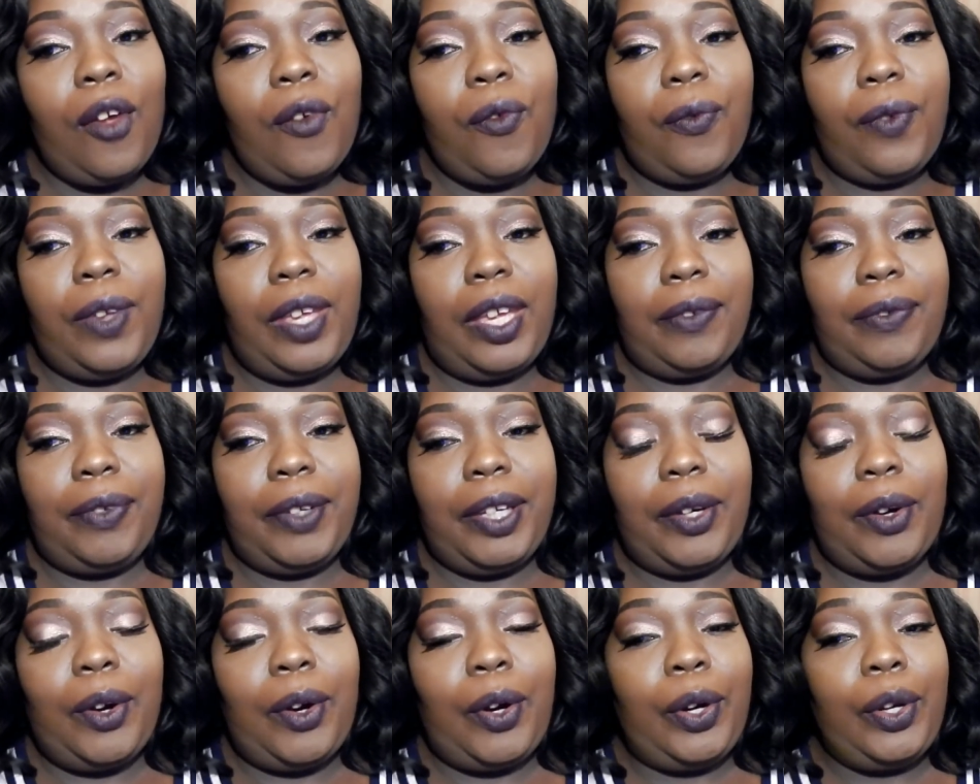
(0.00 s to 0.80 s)
for you to
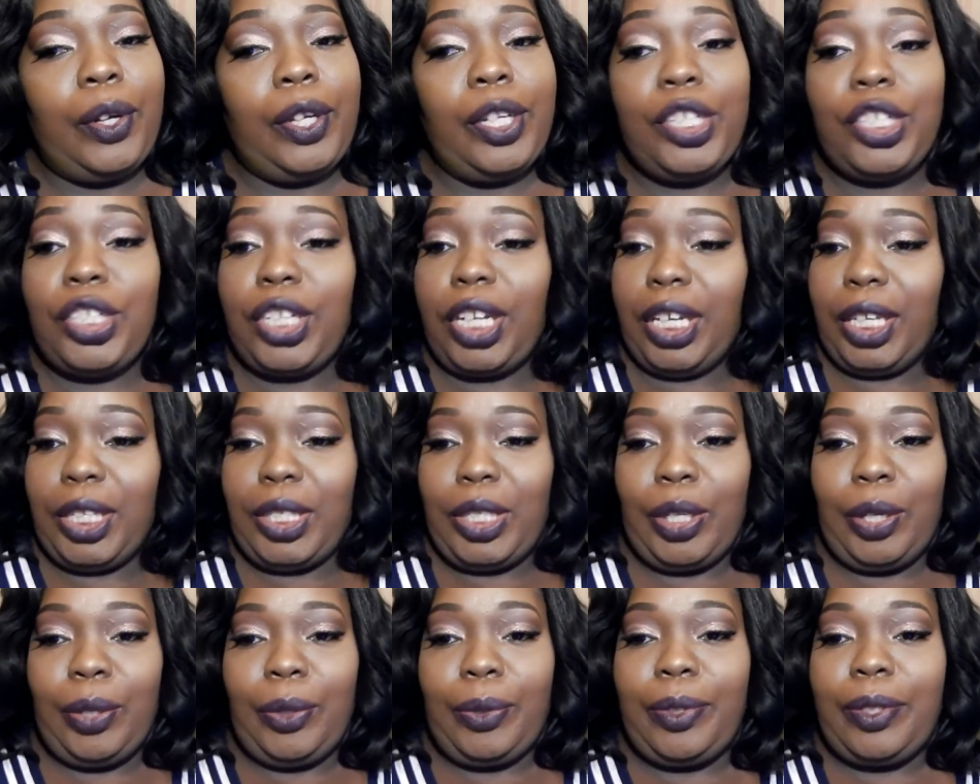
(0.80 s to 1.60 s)
go check
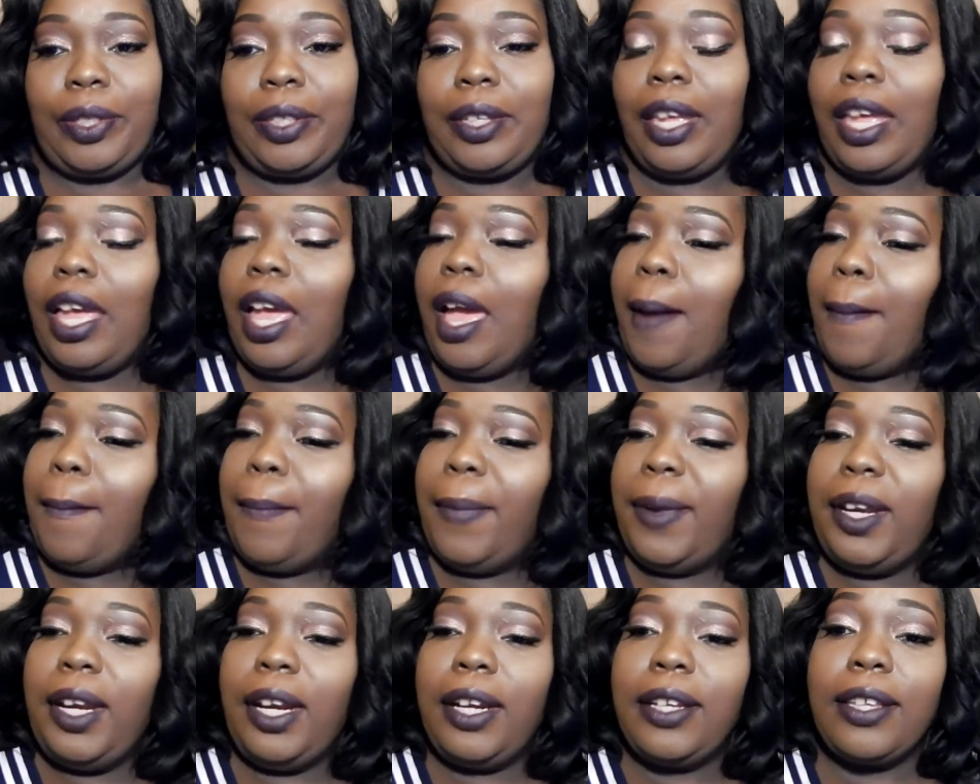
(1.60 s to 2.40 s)
it out.
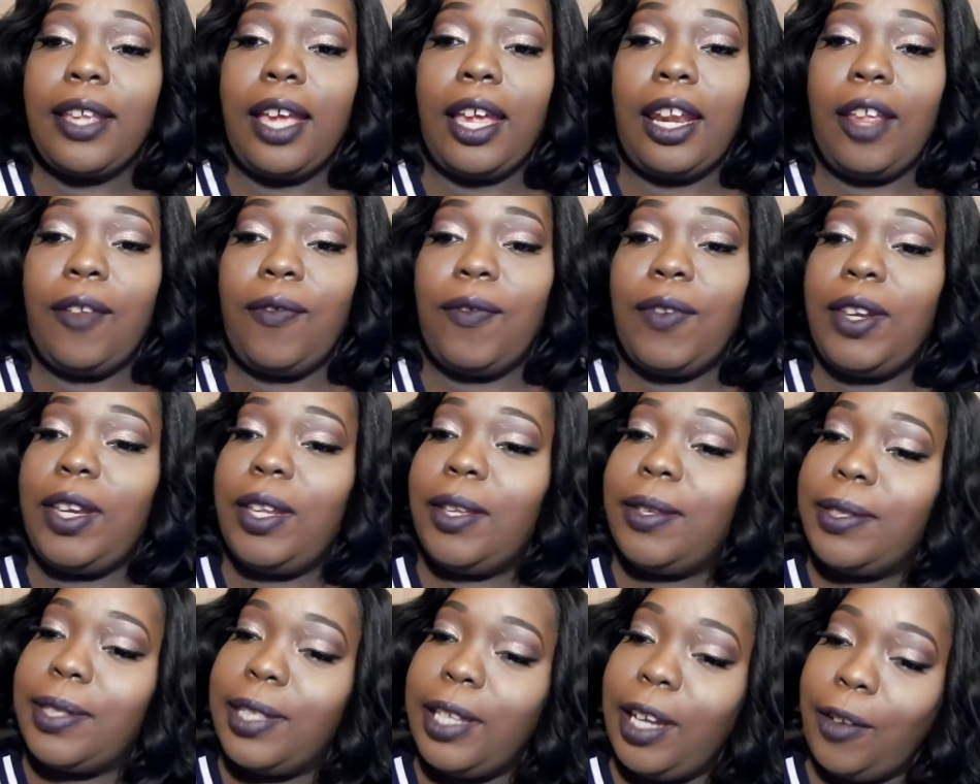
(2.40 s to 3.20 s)
But there's other
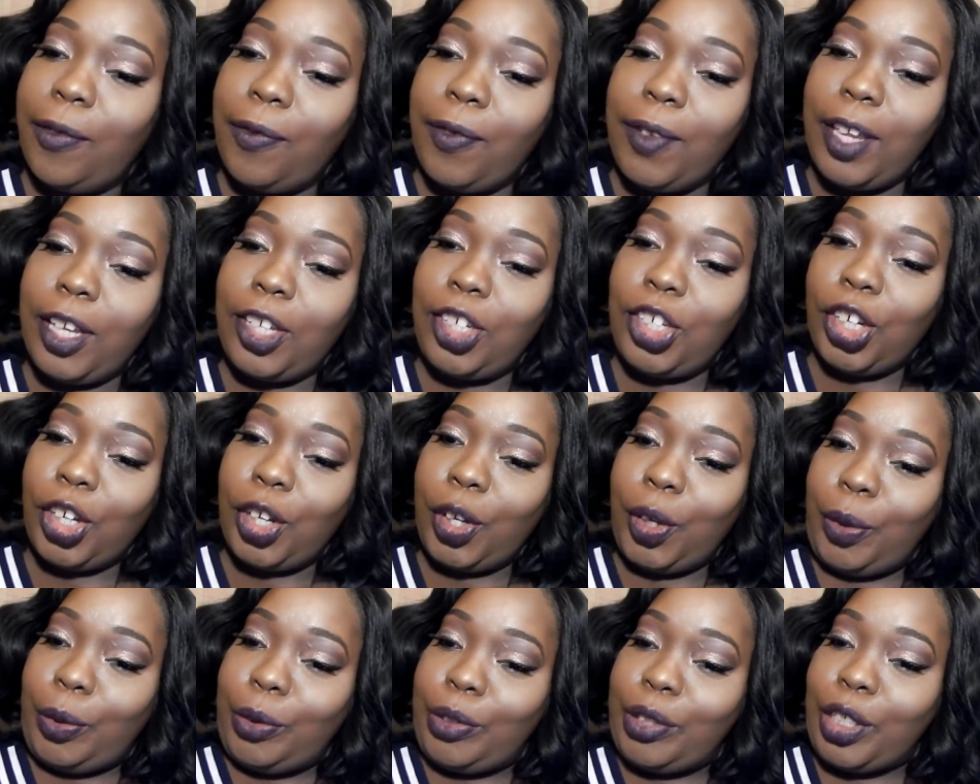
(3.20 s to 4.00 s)
videos there for you to
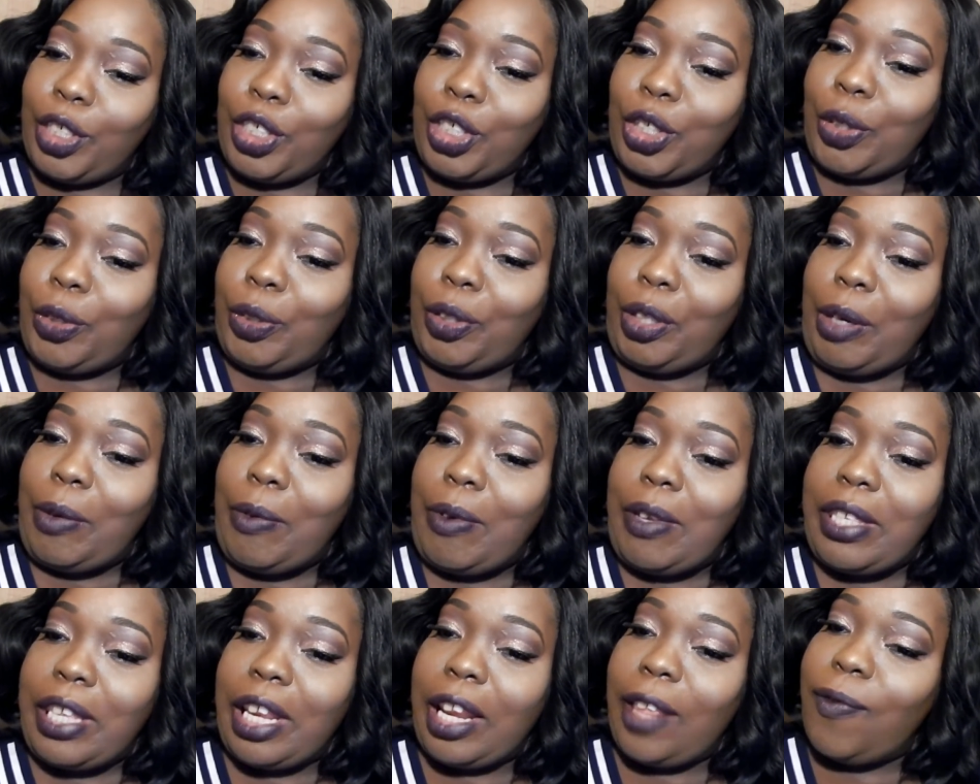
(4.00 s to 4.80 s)
check out. So check out the
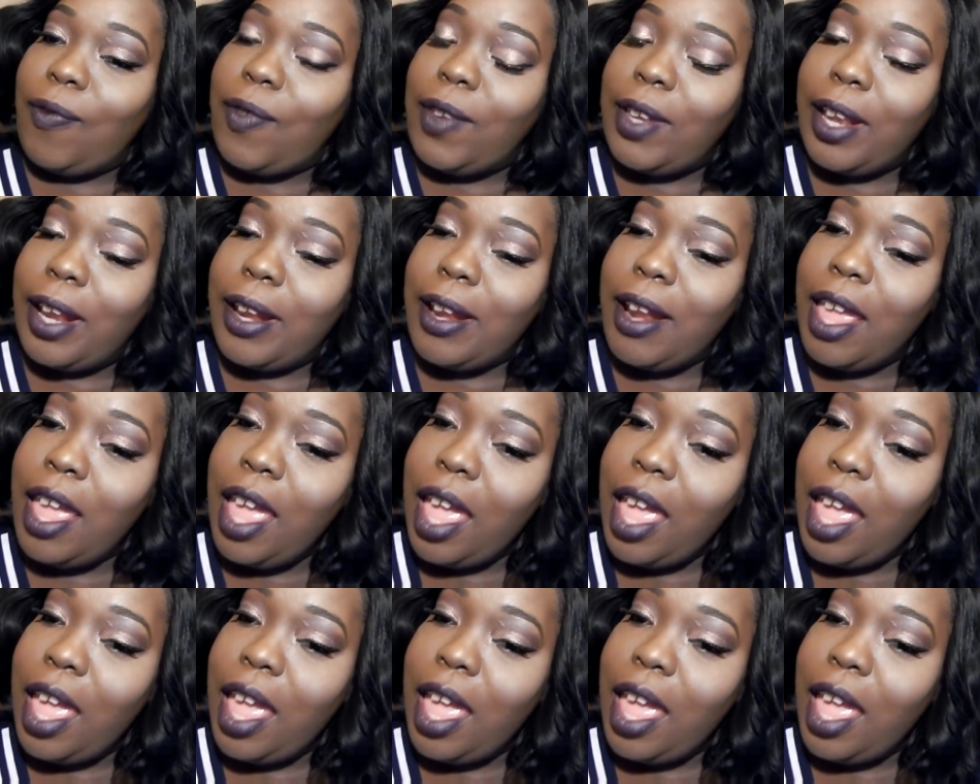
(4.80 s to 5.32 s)
rest of the video.